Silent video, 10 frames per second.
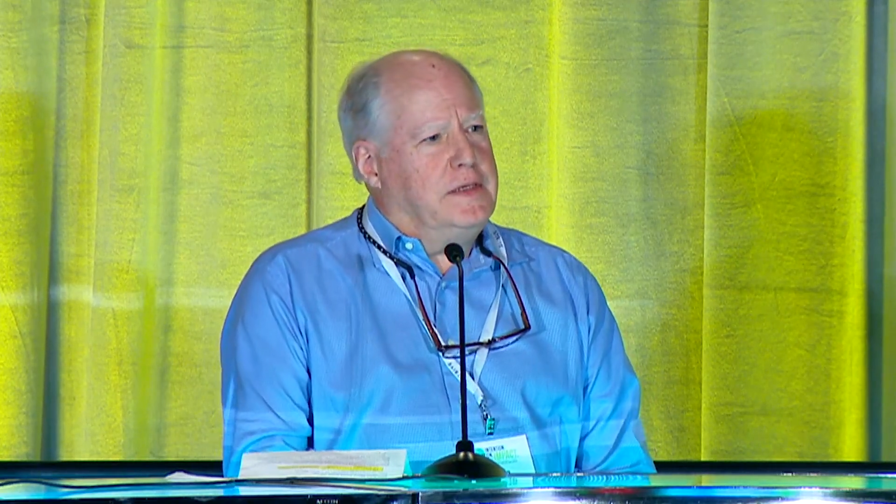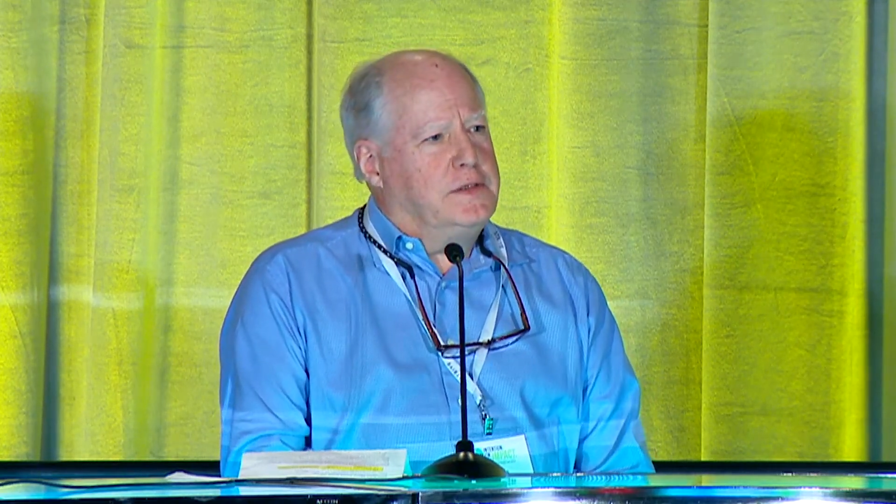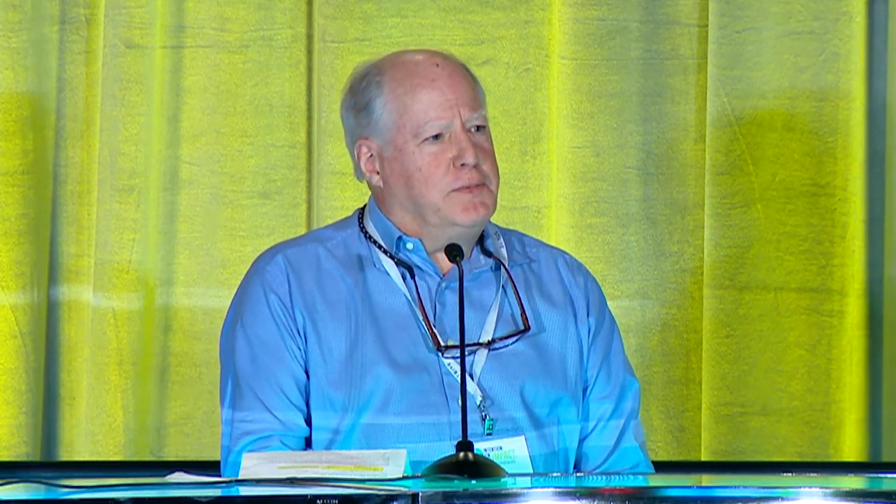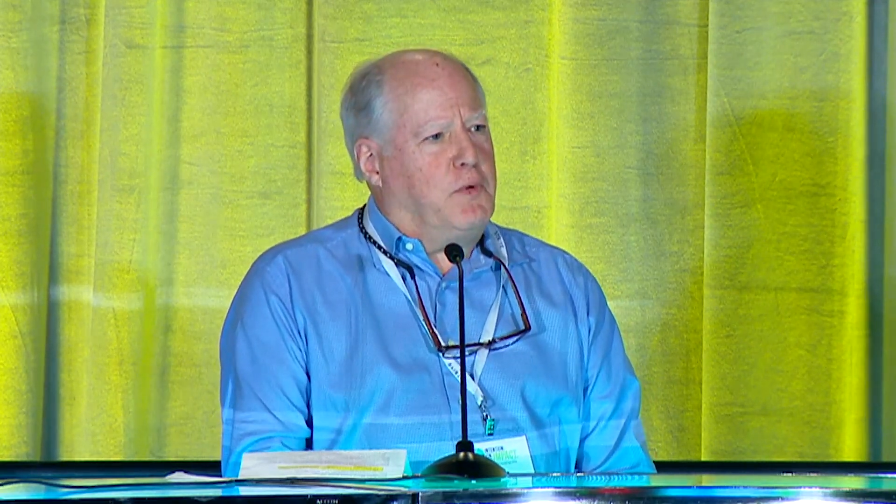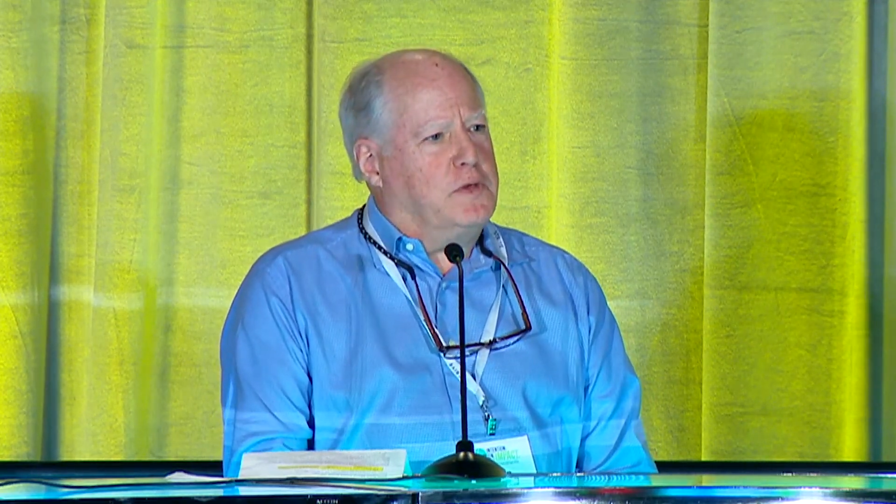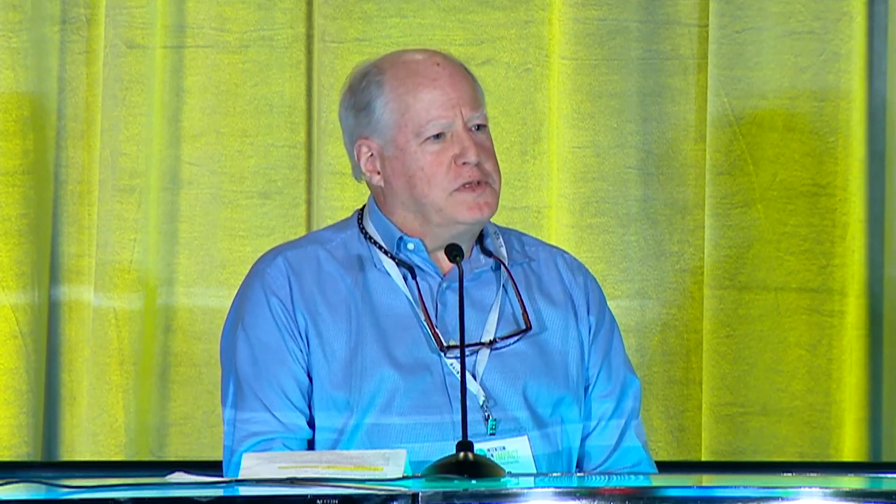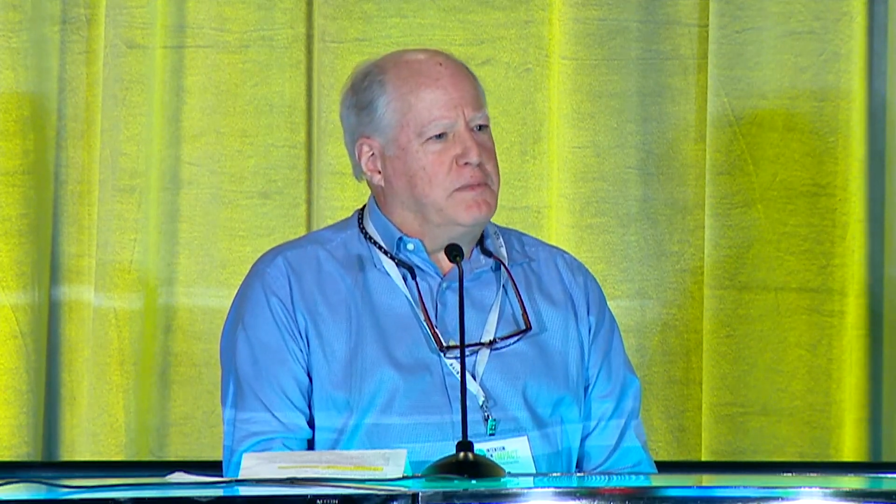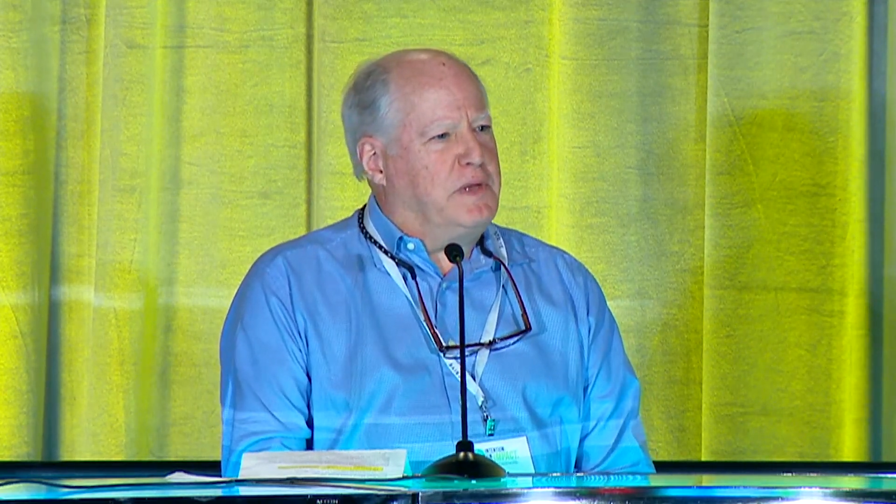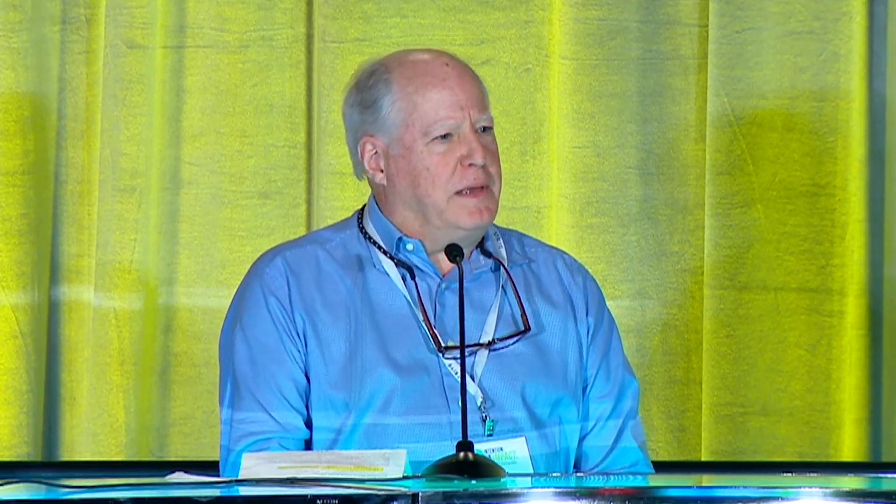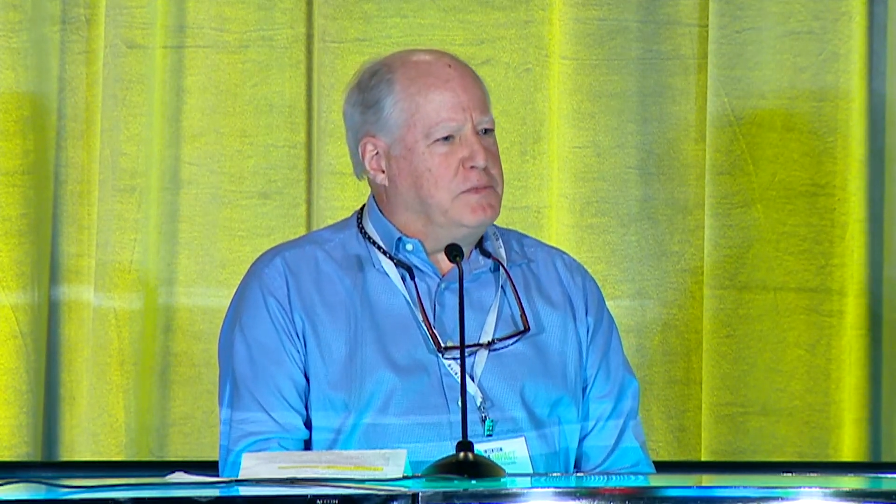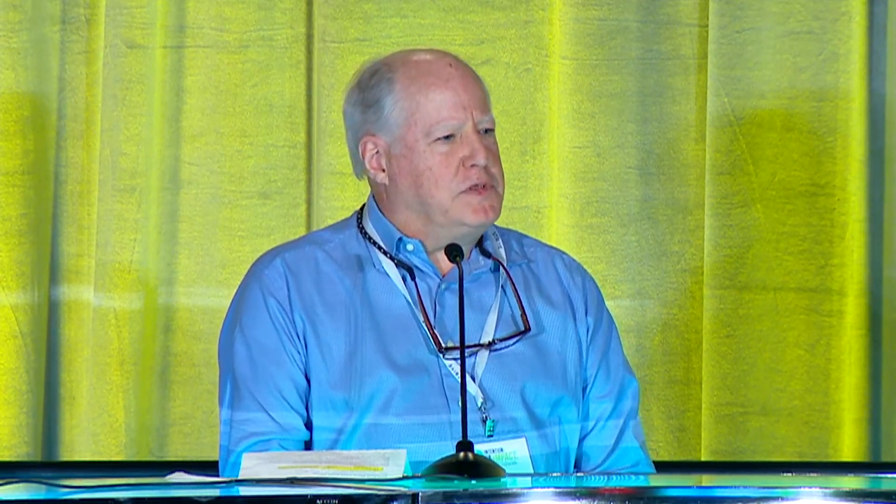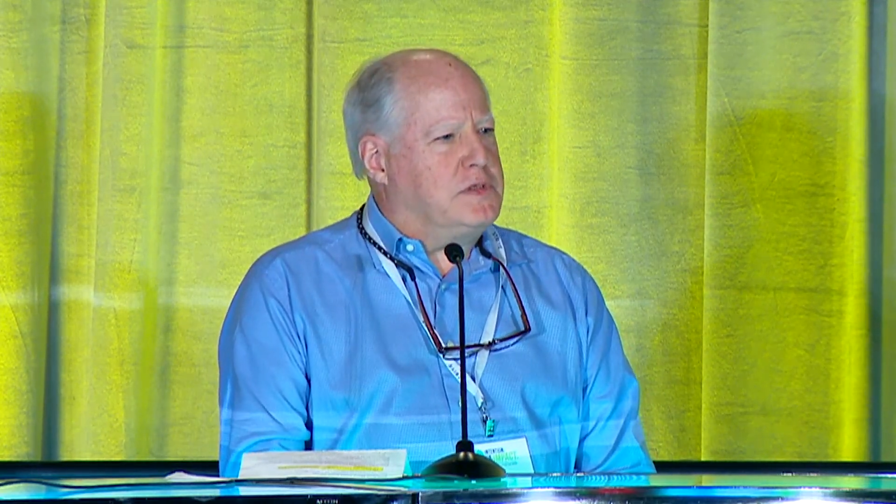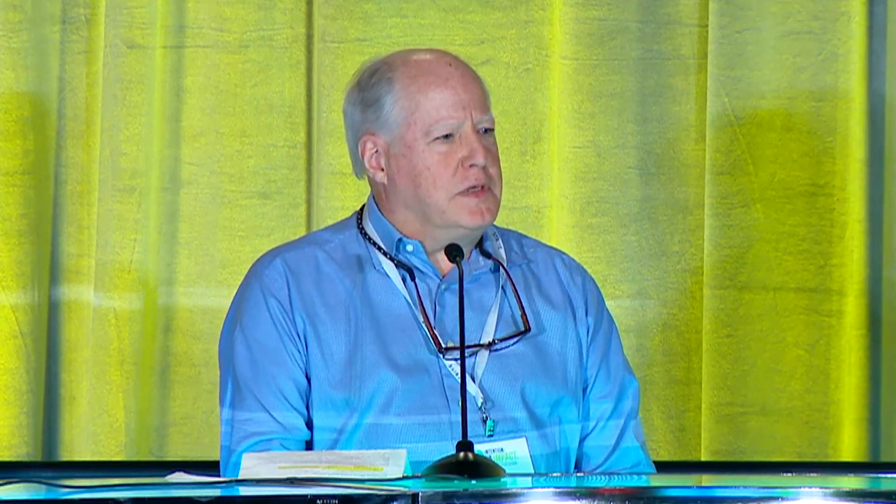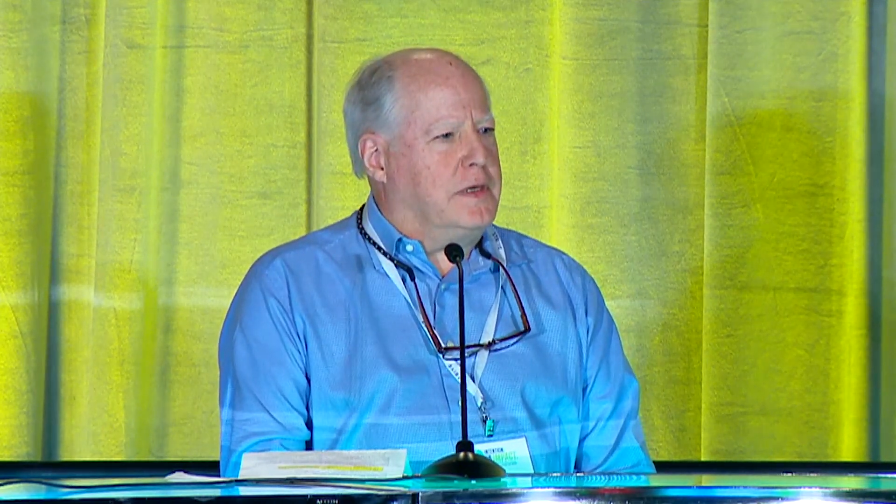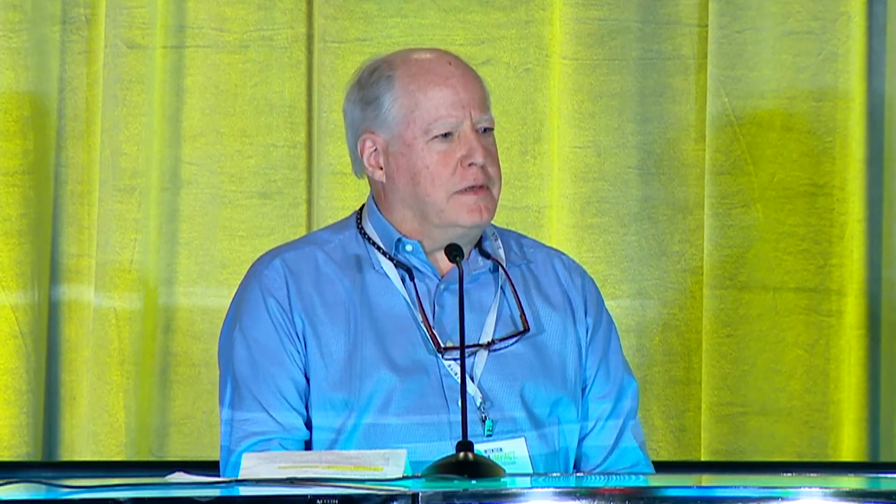sports
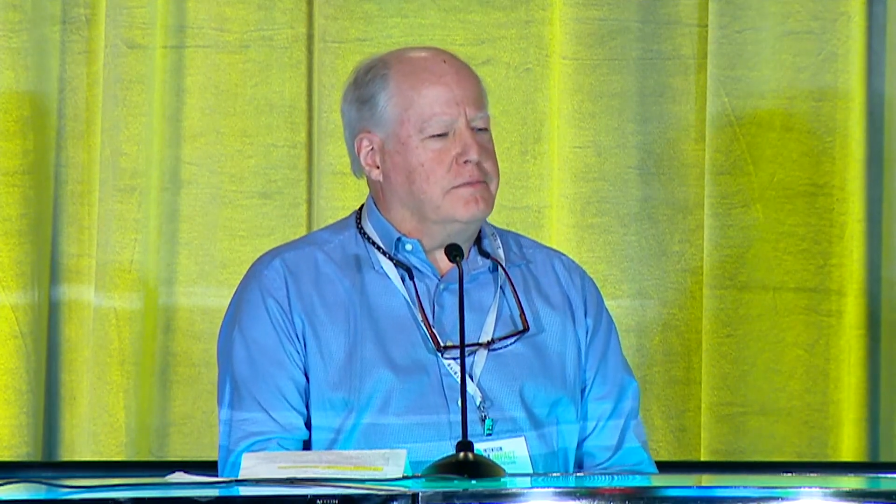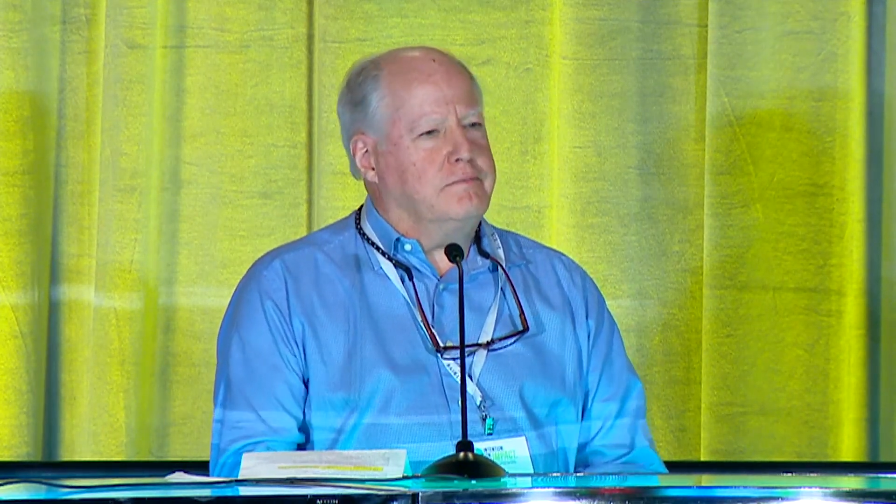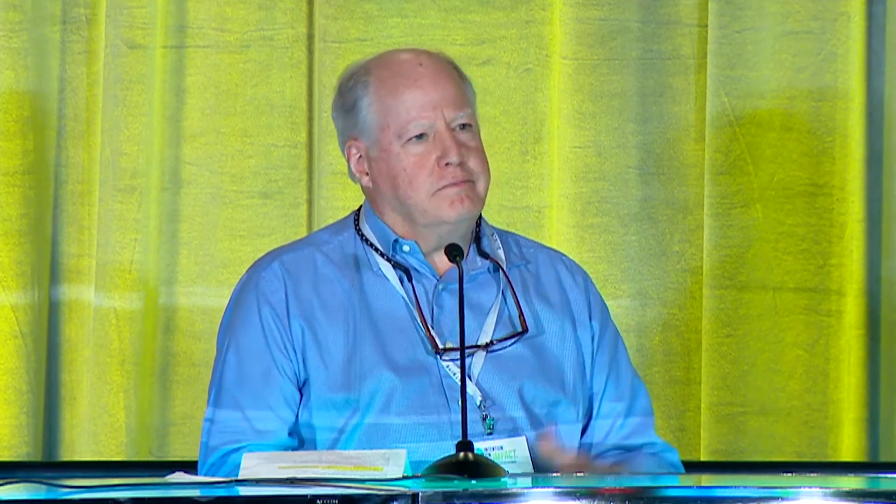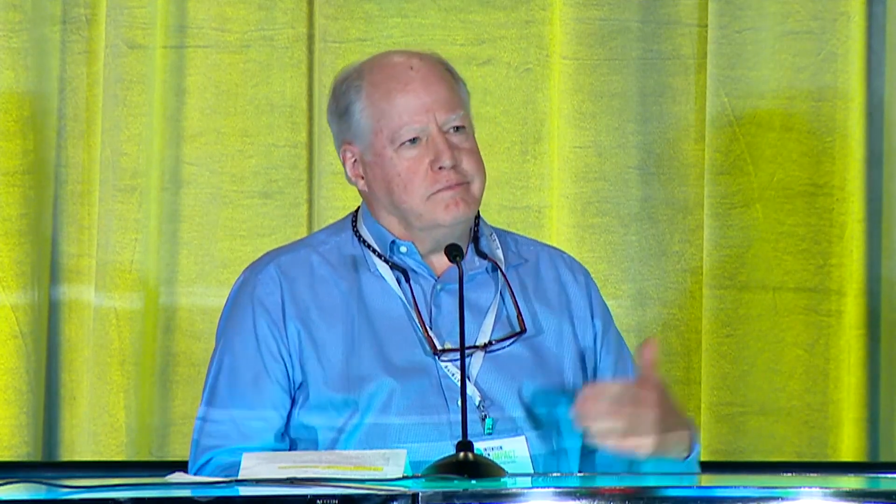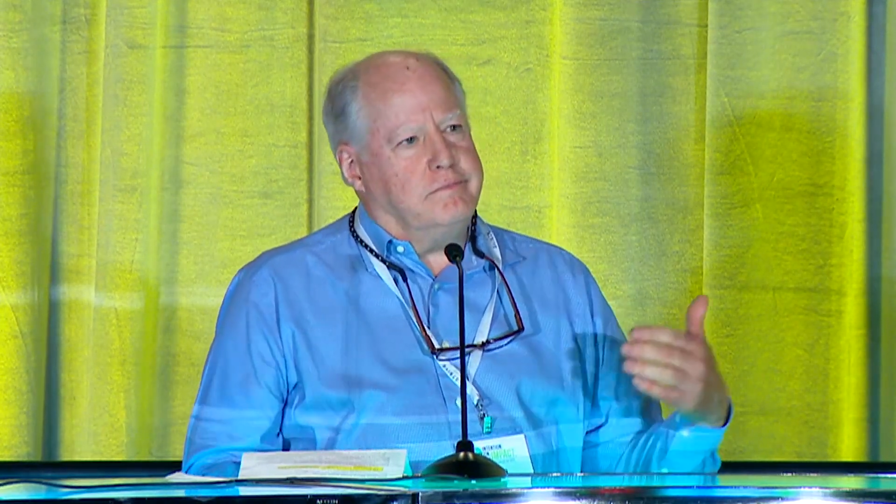sometimes um,